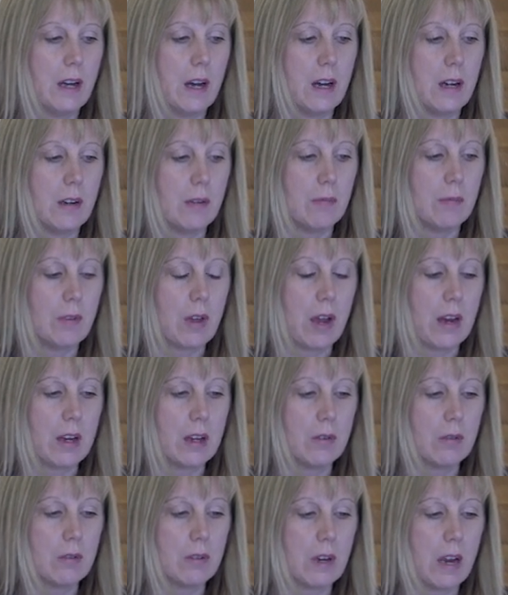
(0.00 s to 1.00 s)
I
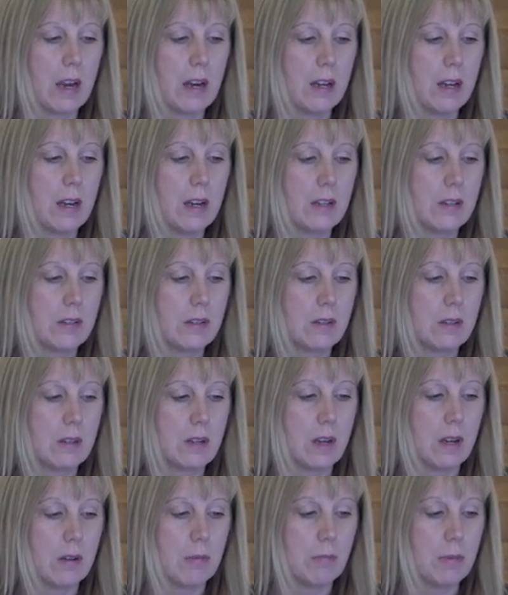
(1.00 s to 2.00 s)
can analyze
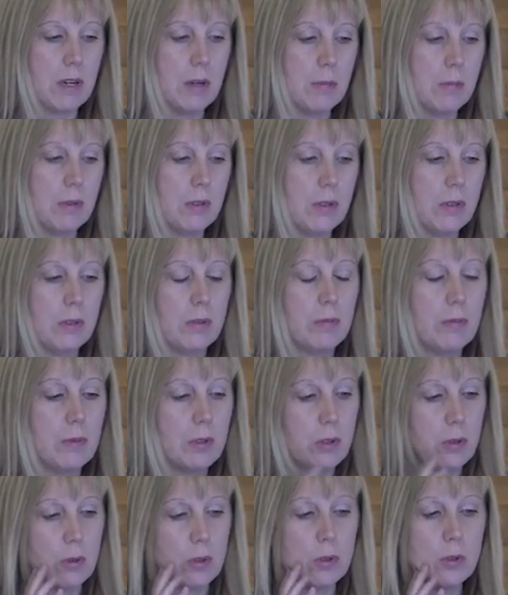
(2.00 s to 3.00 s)
people,
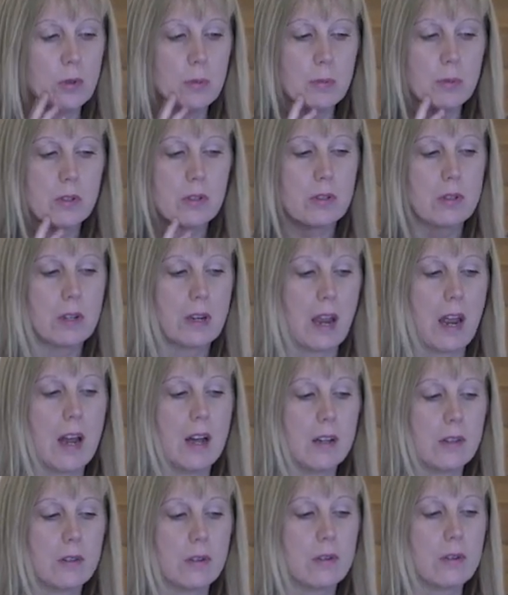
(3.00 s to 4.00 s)
groups,
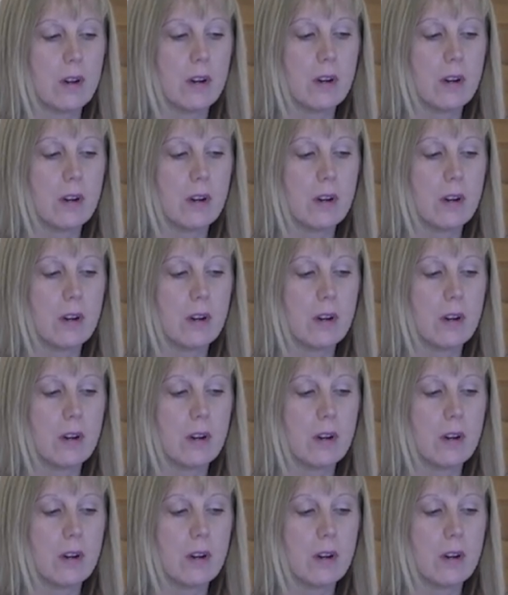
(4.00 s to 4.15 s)
cats, or